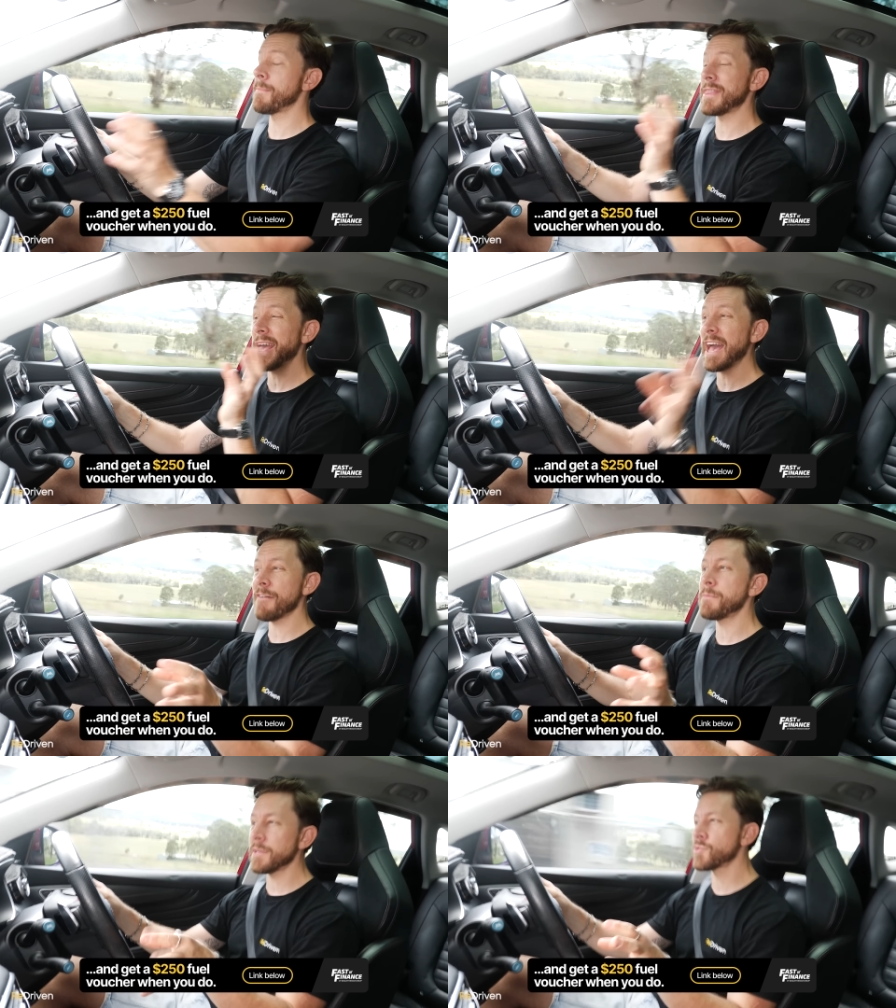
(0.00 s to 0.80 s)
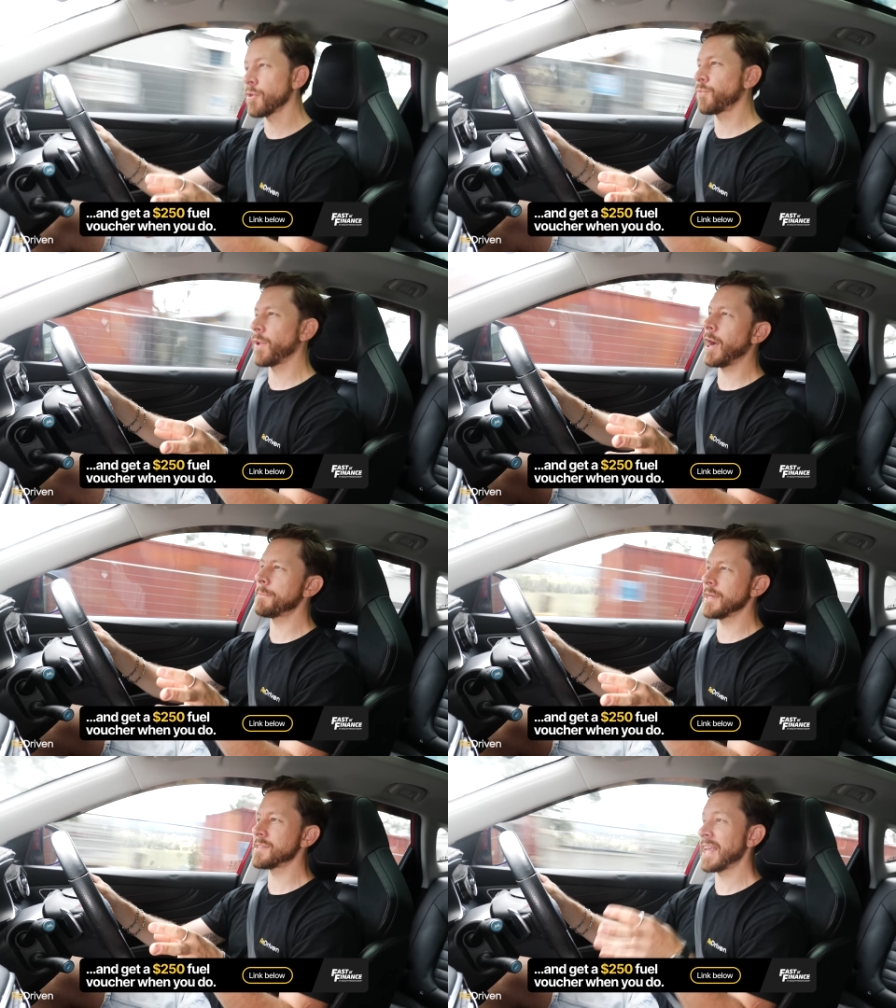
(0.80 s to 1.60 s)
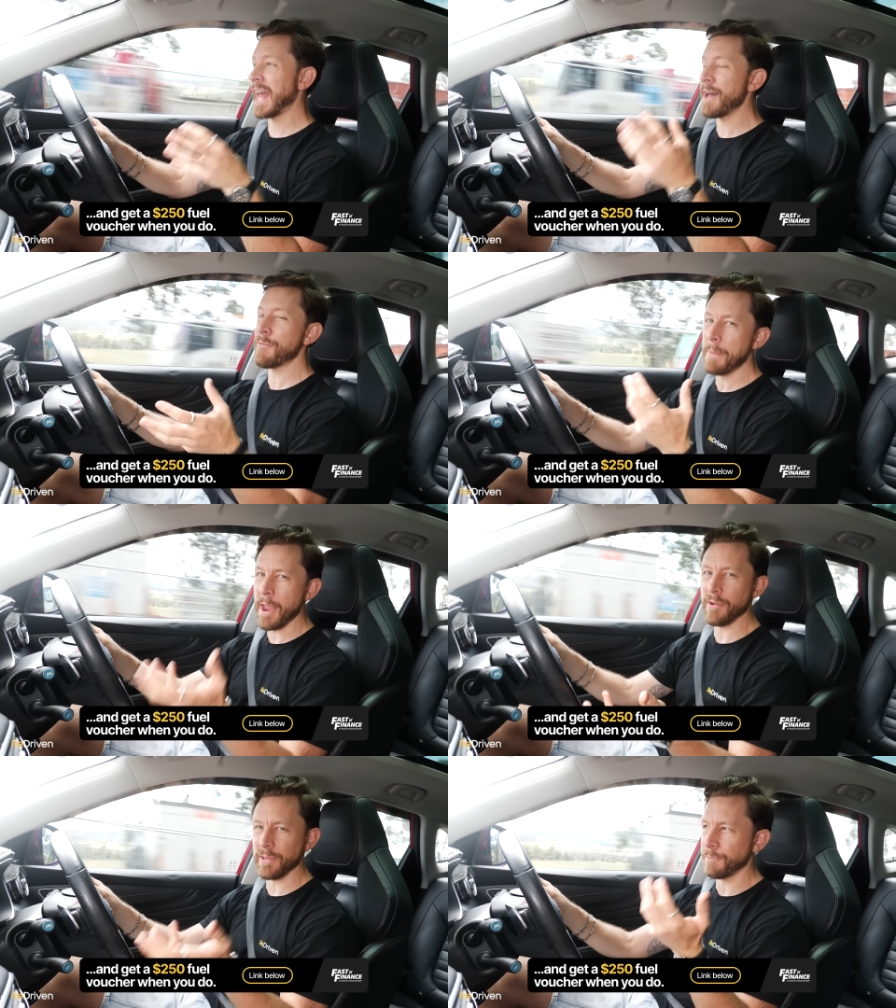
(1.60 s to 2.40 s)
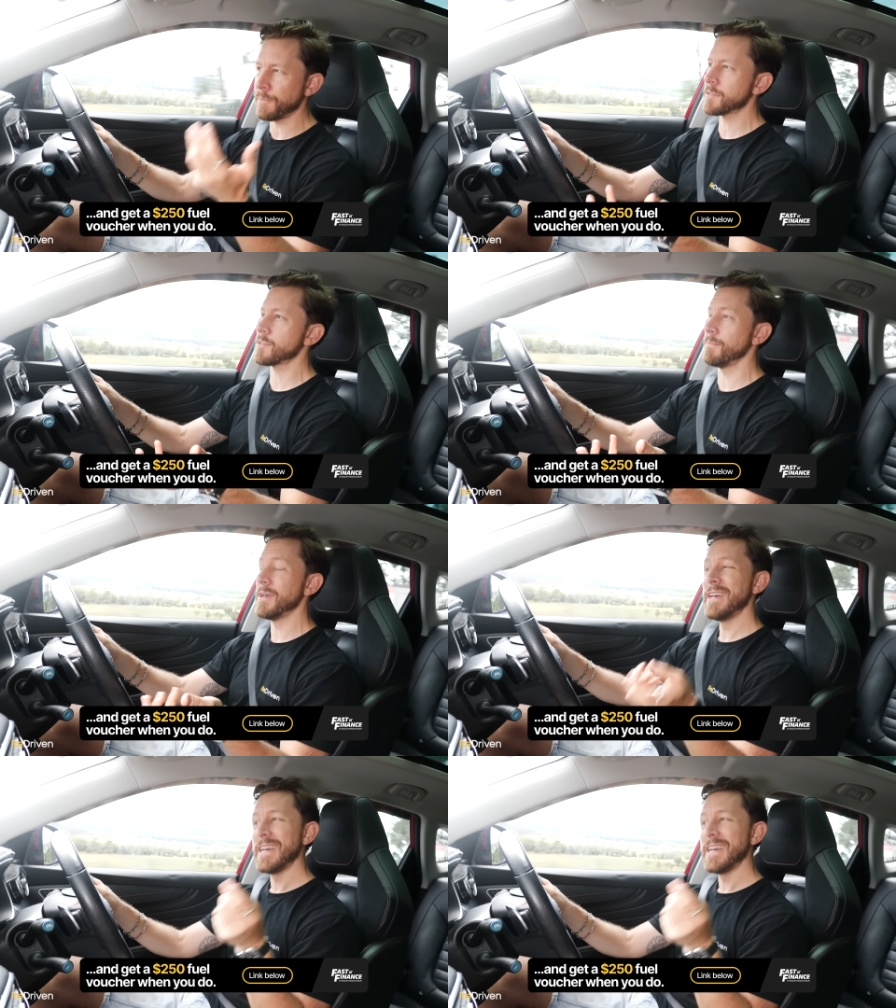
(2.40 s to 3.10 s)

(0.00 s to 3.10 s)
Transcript: But there have been software updates that have apparently fixed them.